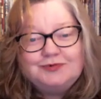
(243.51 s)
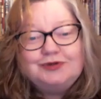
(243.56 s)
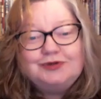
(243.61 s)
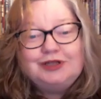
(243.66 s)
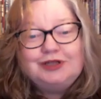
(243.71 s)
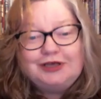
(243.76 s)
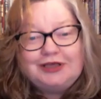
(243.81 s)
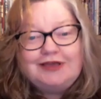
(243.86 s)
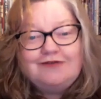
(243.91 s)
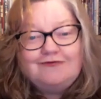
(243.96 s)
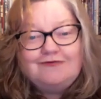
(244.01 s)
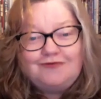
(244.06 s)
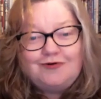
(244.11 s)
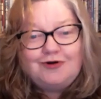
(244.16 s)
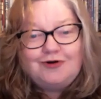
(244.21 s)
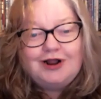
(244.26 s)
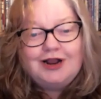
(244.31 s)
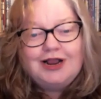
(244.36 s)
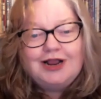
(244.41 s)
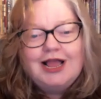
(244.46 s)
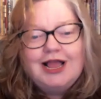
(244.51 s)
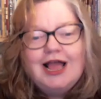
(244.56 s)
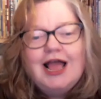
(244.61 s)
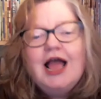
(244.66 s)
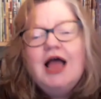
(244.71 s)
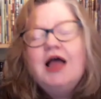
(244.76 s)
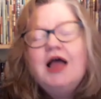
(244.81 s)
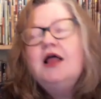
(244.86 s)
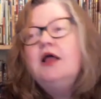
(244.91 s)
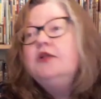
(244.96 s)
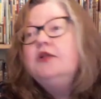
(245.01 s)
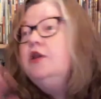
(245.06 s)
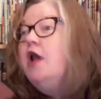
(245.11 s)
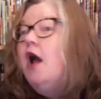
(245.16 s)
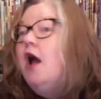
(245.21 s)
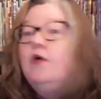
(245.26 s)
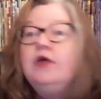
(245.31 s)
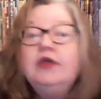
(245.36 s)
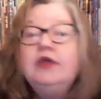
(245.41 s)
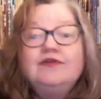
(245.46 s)
we're looking for.
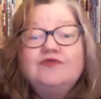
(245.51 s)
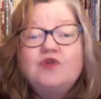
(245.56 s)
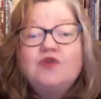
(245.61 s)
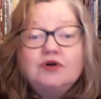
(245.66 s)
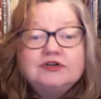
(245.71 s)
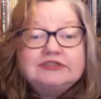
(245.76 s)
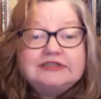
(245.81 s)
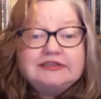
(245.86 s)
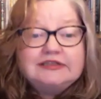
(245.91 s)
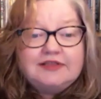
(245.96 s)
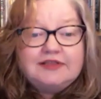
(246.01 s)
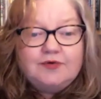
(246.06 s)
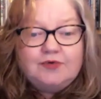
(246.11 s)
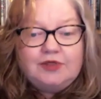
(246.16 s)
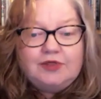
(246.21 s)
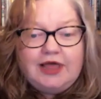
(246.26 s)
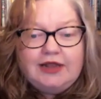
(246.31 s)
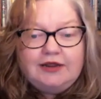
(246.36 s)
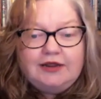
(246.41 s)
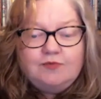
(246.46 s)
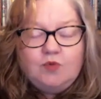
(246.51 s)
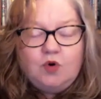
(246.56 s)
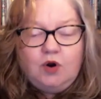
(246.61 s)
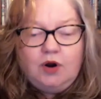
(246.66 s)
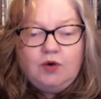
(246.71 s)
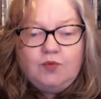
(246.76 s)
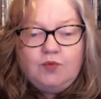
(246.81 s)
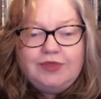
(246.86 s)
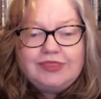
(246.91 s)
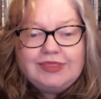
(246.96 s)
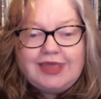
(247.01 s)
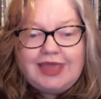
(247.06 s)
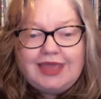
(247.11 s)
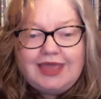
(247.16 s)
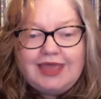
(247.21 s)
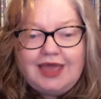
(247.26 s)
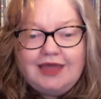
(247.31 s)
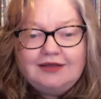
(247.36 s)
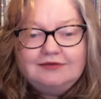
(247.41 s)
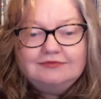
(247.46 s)
Knowing, of course, that they will edit more when they
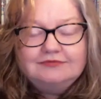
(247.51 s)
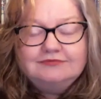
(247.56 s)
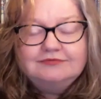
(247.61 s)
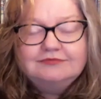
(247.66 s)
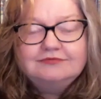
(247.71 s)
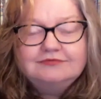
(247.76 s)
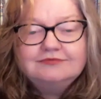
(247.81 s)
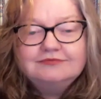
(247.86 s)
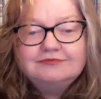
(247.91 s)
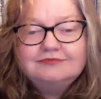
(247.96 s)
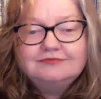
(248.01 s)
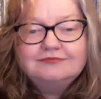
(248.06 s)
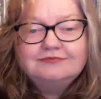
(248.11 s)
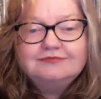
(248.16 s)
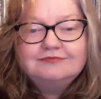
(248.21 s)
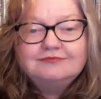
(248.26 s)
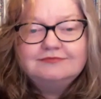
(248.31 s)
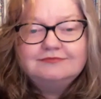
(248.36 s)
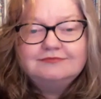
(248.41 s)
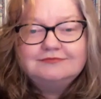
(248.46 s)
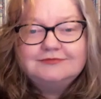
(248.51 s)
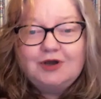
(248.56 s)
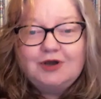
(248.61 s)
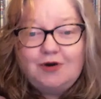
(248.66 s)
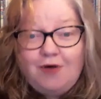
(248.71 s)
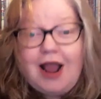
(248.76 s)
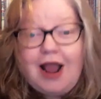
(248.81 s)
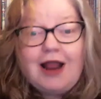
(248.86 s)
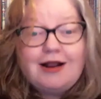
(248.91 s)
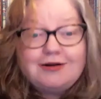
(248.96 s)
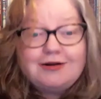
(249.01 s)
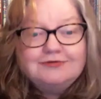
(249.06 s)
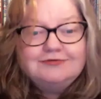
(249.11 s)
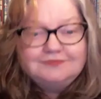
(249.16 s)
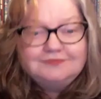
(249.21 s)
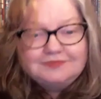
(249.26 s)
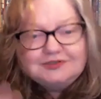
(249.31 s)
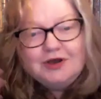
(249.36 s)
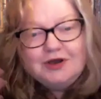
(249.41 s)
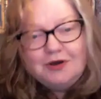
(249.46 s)
get acquired.
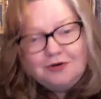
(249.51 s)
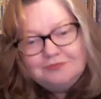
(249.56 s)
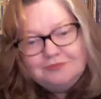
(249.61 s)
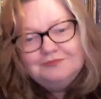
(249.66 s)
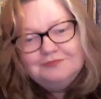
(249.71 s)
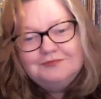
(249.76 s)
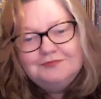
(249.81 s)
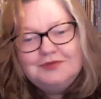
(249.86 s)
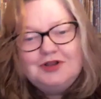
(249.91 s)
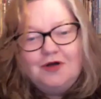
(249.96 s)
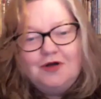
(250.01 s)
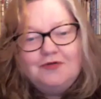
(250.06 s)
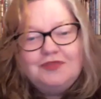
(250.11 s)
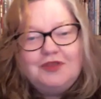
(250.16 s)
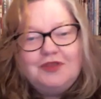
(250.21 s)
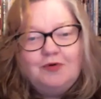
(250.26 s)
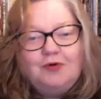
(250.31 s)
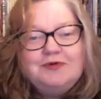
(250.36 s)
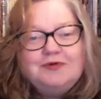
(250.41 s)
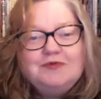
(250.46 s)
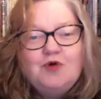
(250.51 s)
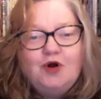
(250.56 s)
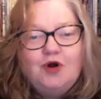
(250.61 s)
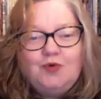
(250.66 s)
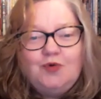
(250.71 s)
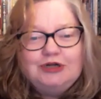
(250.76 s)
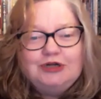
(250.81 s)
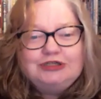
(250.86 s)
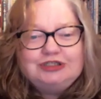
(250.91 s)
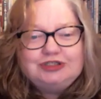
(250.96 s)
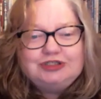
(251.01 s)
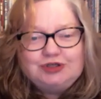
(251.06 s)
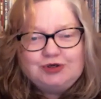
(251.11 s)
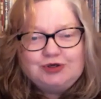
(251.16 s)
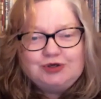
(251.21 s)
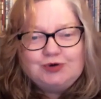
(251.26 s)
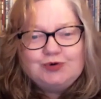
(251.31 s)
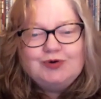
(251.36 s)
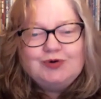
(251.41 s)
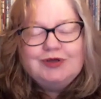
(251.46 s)
So, you know, there will be more work to
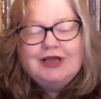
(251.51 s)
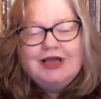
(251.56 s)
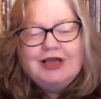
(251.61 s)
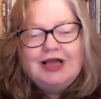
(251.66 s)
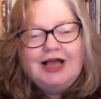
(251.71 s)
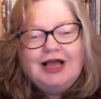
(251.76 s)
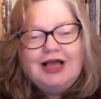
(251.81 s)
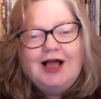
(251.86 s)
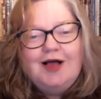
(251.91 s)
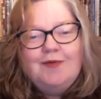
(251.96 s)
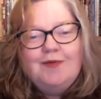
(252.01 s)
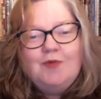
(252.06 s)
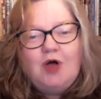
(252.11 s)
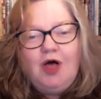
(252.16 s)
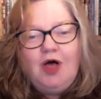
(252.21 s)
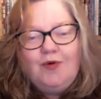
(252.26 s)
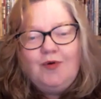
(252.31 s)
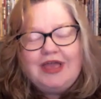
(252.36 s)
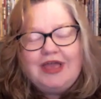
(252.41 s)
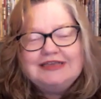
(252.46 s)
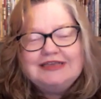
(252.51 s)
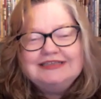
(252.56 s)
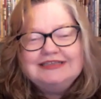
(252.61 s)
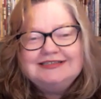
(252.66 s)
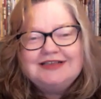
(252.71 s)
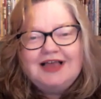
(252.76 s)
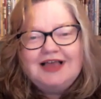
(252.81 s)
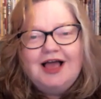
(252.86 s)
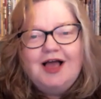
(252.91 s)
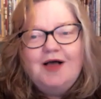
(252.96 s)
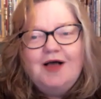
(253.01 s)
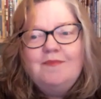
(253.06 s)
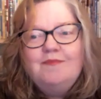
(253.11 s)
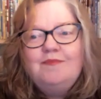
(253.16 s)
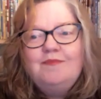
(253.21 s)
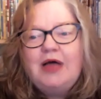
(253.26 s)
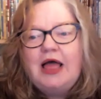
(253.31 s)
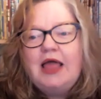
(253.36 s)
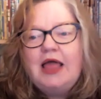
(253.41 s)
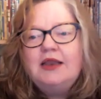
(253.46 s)
do always,
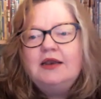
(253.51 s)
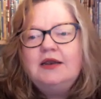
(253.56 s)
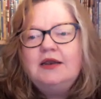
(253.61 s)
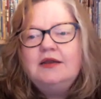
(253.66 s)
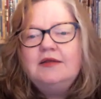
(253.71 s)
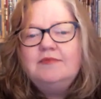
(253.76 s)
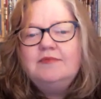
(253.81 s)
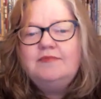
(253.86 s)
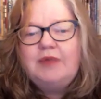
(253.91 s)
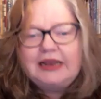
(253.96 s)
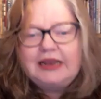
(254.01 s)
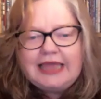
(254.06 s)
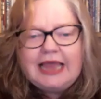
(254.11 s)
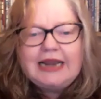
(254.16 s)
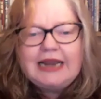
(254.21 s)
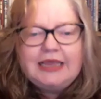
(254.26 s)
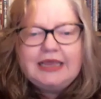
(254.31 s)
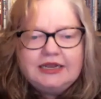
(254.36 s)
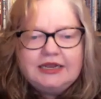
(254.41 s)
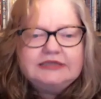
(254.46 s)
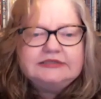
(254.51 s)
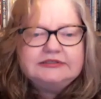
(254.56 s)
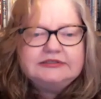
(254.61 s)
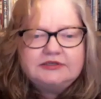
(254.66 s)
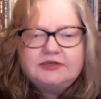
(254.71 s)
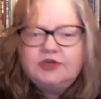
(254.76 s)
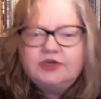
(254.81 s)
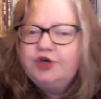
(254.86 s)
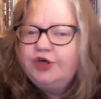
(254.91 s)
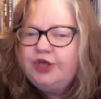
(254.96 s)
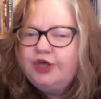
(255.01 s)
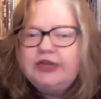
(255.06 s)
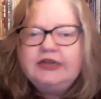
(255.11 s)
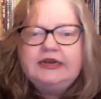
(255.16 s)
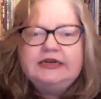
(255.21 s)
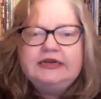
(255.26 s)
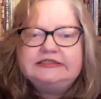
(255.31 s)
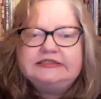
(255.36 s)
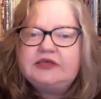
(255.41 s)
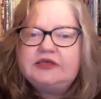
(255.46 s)
but getting it as good
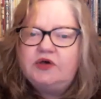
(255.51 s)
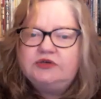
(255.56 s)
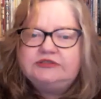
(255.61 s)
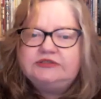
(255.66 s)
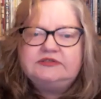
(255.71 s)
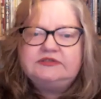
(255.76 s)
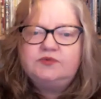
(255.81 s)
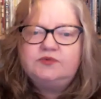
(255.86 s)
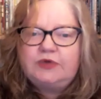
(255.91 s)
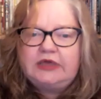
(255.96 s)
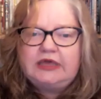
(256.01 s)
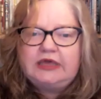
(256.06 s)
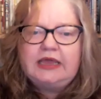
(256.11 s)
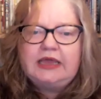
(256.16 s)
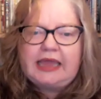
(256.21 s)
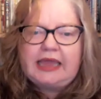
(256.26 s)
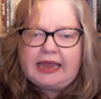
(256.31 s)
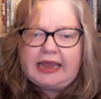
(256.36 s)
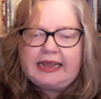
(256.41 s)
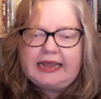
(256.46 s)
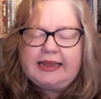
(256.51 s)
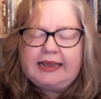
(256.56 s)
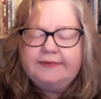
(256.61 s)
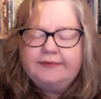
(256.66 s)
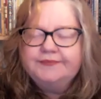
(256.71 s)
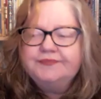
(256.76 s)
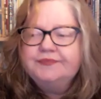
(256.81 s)
and as close as we can get it.